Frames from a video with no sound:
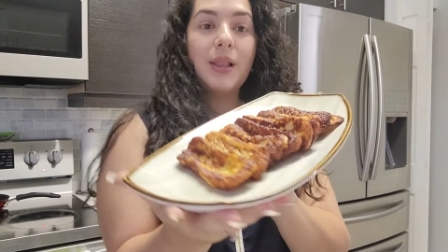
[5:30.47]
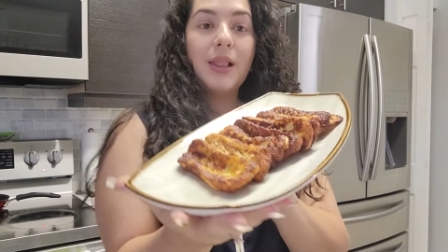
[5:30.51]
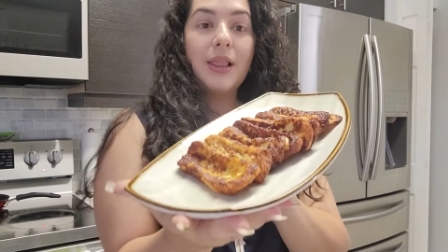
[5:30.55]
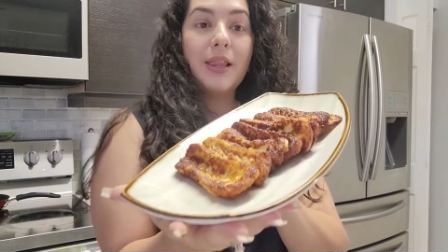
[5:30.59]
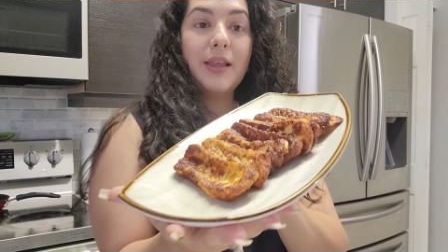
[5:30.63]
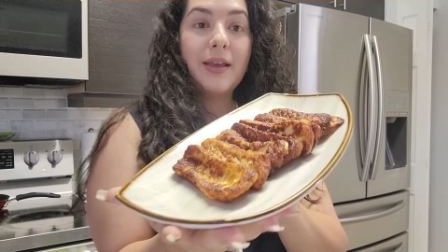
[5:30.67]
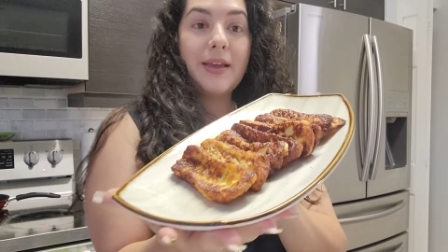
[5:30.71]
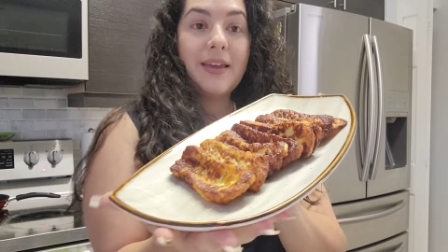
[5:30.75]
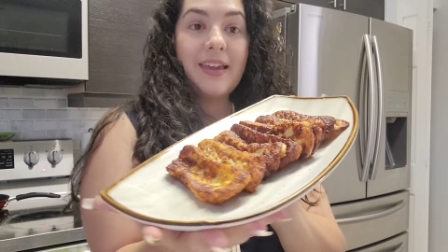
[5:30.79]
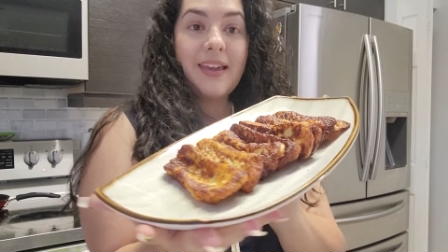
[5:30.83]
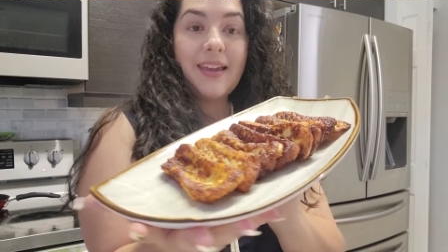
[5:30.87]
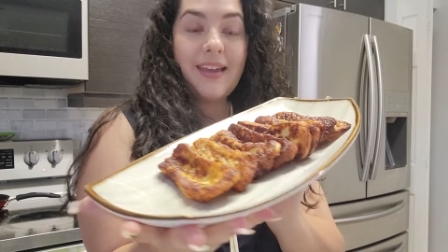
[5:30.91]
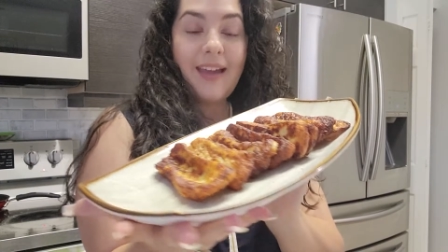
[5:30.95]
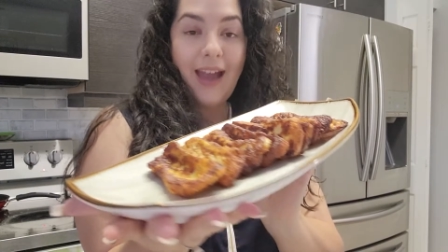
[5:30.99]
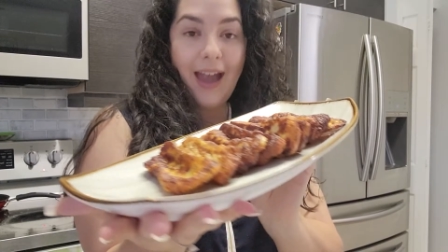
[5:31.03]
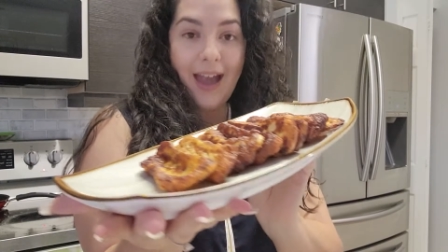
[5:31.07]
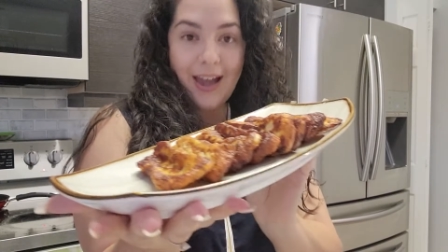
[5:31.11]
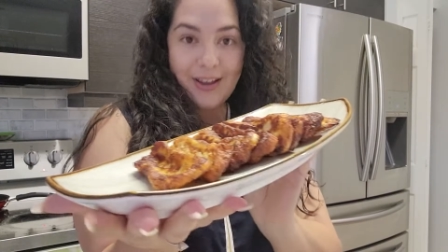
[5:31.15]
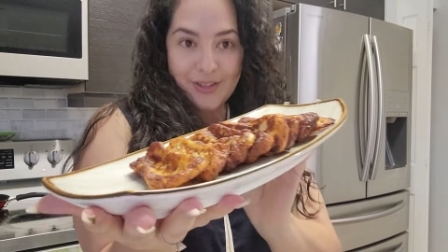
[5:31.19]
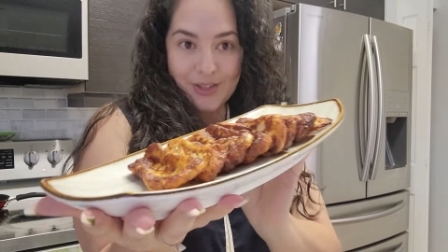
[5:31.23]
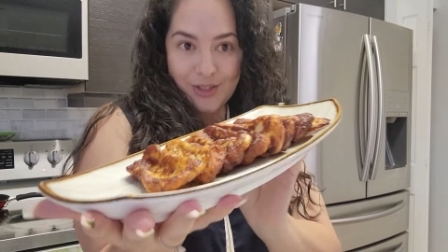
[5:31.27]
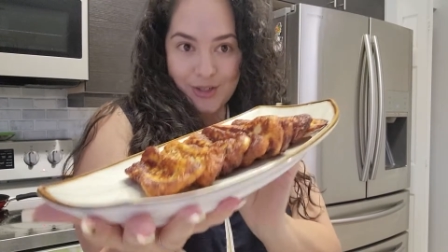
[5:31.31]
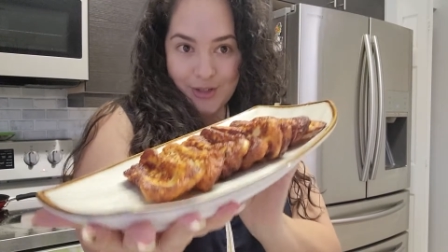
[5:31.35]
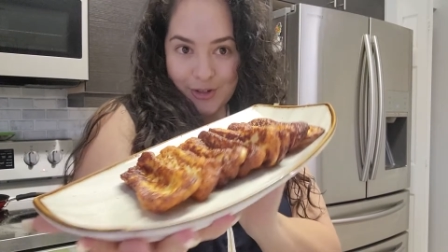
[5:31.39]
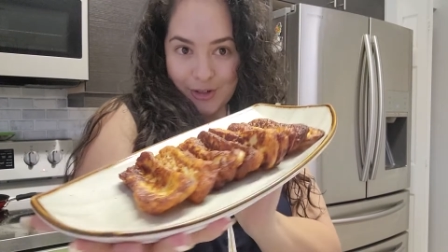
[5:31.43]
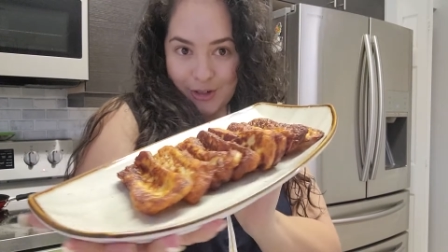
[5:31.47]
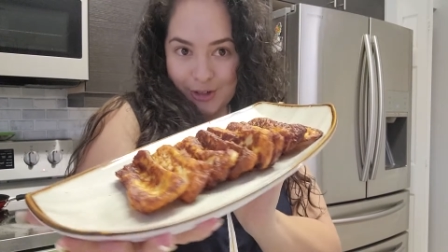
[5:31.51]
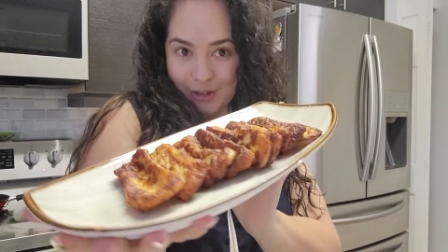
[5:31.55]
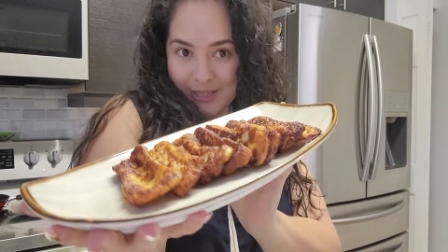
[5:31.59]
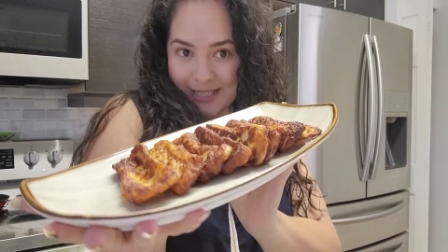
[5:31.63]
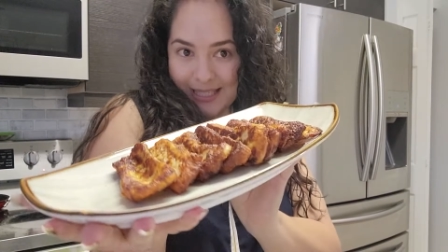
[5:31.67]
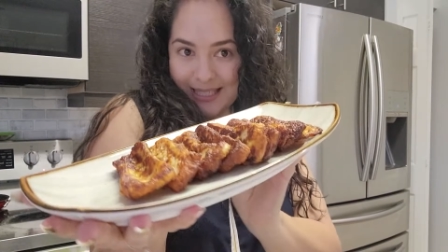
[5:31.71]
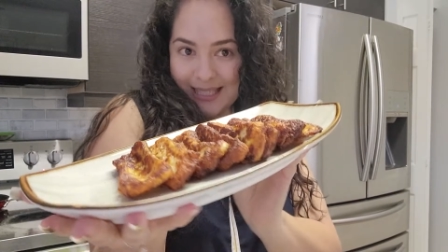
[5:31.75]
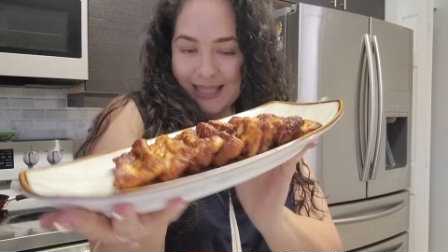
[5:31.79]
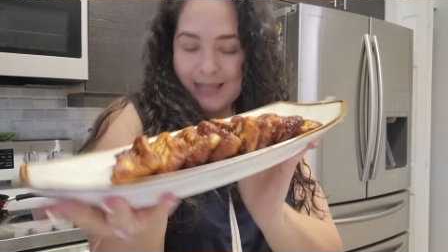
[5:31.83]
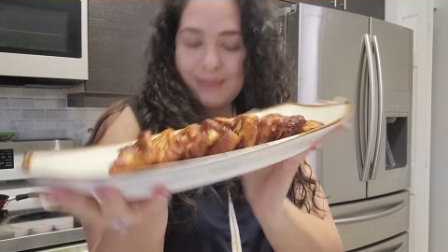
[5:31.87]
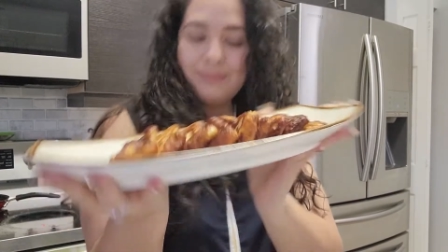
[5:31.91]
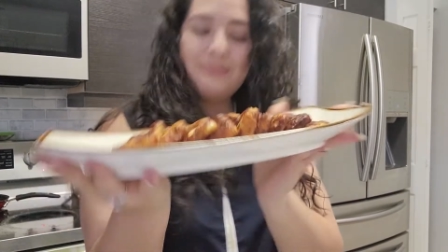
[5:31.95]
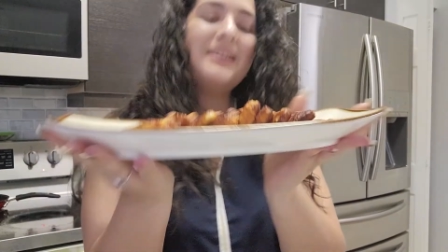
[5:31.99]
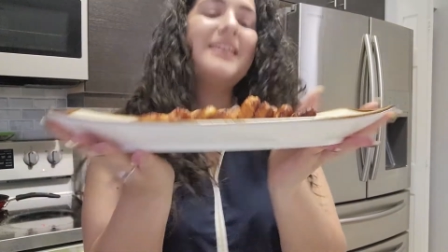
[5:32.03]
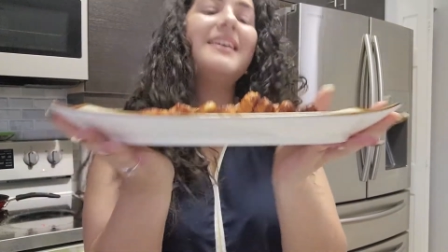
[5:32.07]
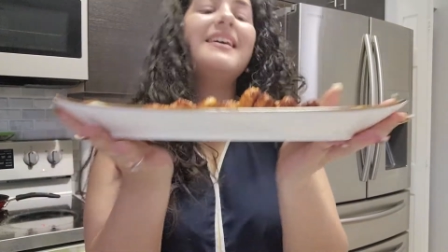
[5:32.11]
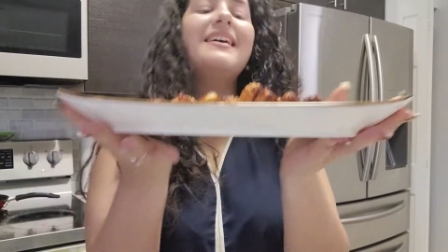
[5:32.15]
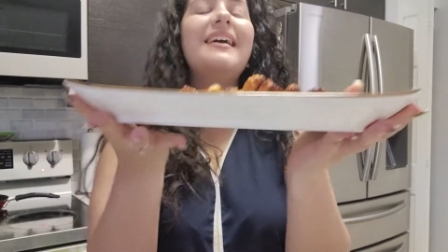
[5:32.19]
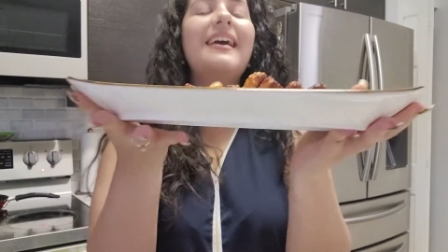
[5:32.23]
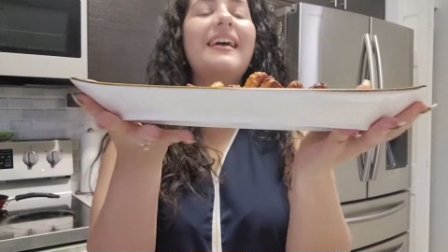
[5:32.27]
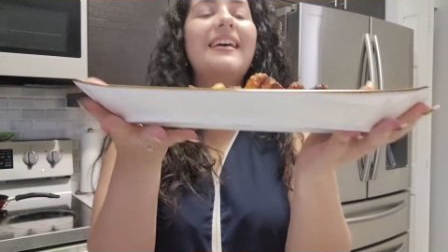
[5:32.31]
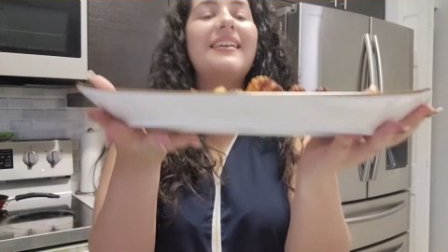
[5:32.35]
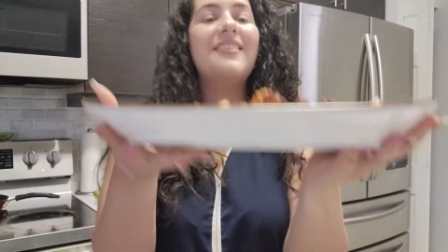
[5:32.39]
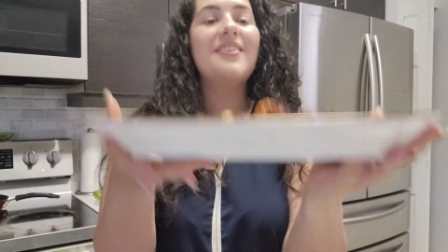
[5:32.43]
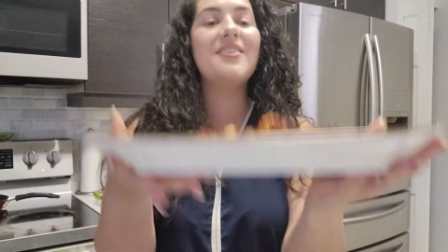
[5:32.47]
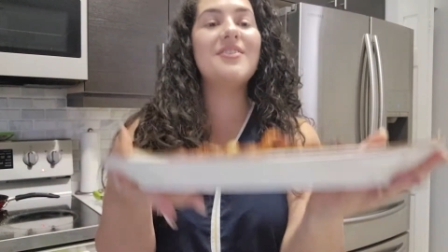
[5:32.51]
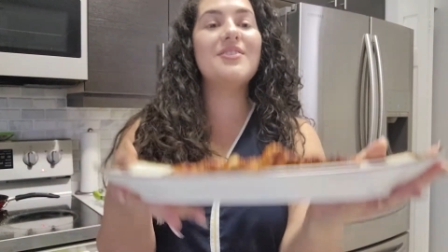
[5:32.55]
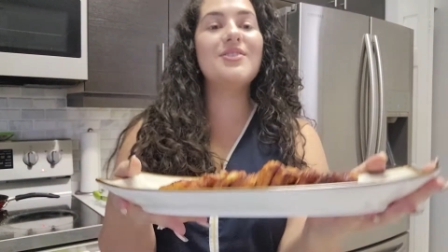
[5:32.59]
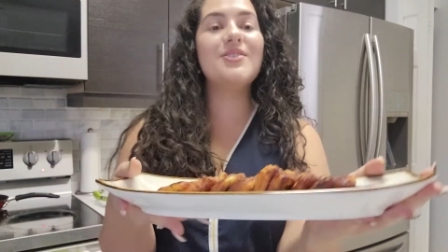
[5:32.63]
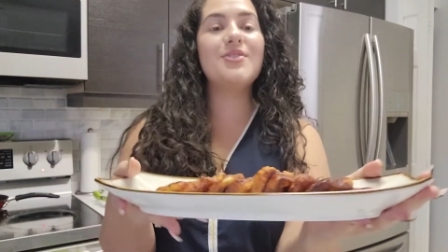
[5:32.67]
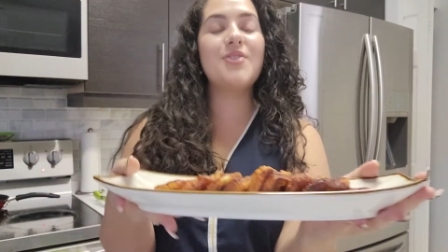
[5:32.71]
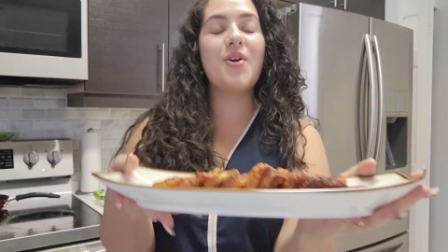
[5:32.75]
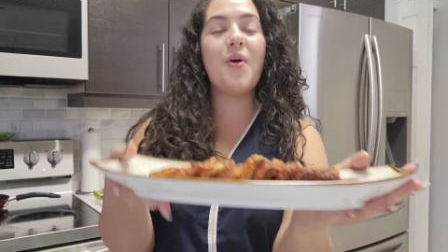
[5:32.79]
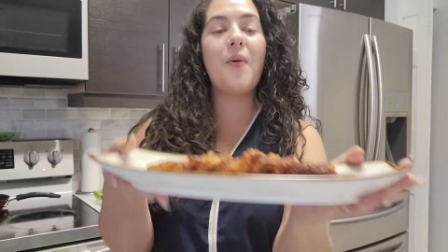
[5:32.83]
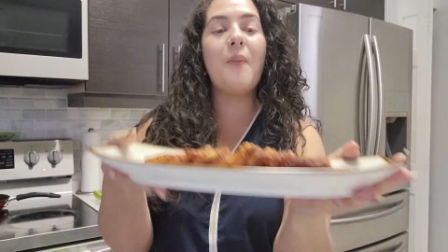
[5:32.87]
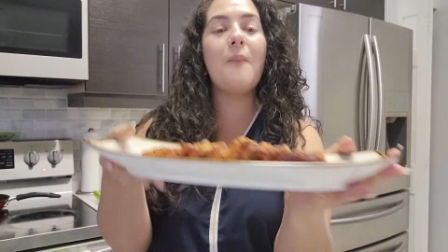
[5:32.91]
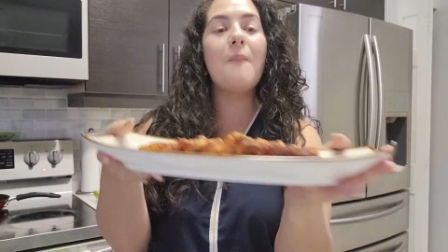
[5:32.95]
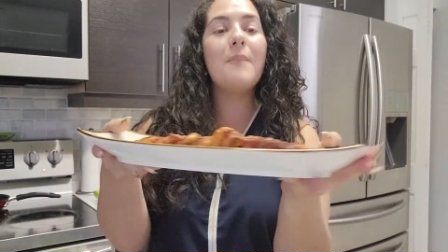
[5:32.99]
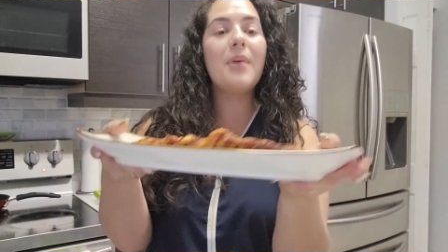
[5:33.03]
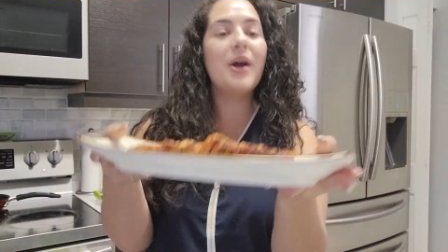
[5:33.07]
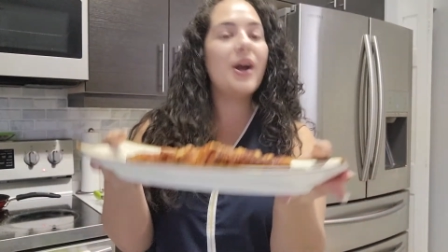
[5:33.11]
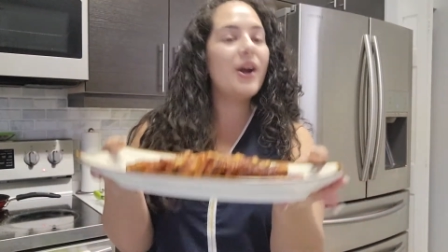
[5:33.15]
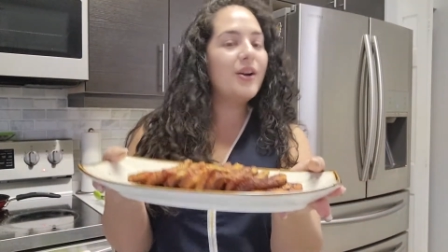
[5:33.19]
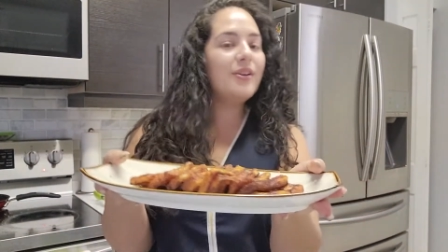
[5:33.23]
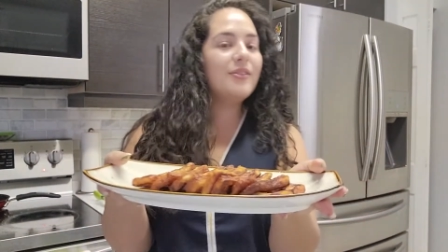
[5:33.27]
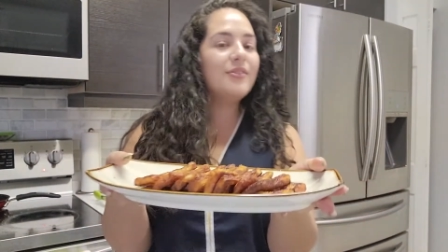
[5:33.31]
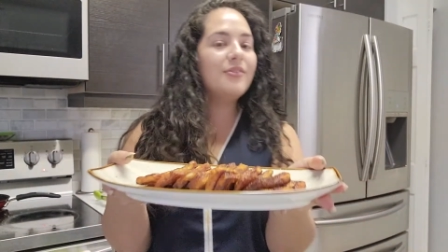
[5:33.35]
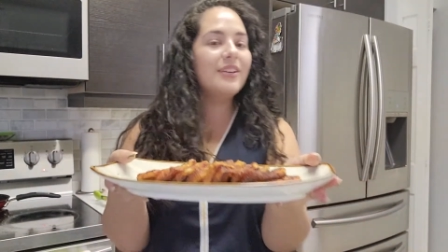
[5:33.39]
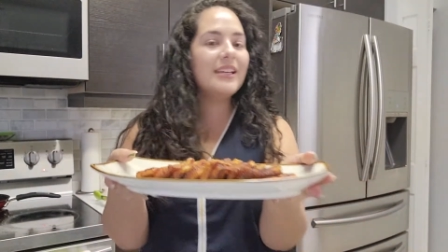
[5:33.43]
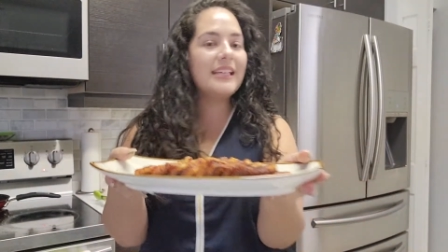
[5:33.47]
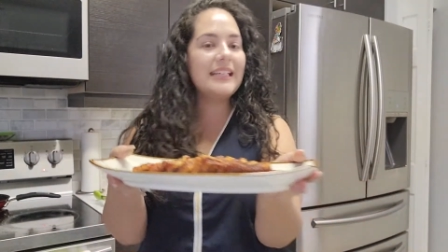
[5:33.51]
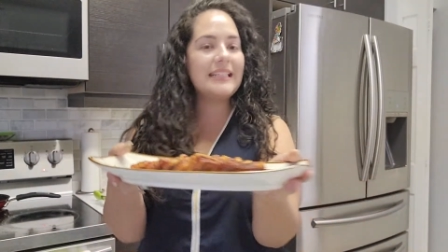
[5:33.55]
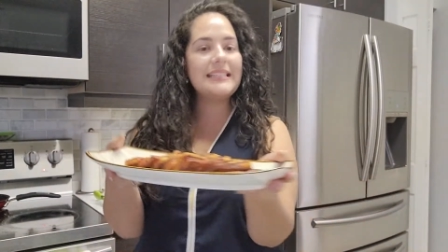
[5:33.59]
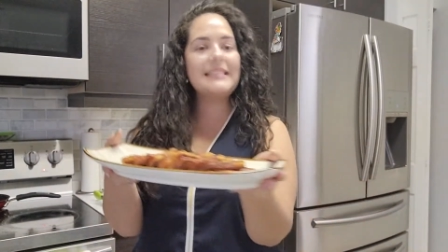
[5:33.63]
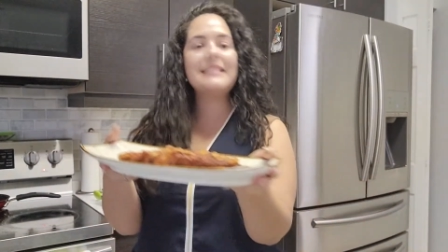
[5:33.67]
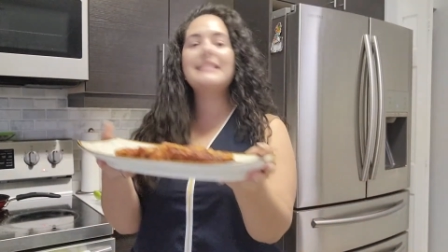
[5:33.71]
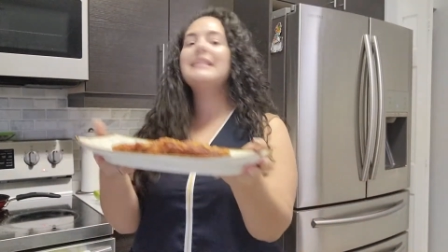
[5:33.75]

looking extra crispy and also perfect.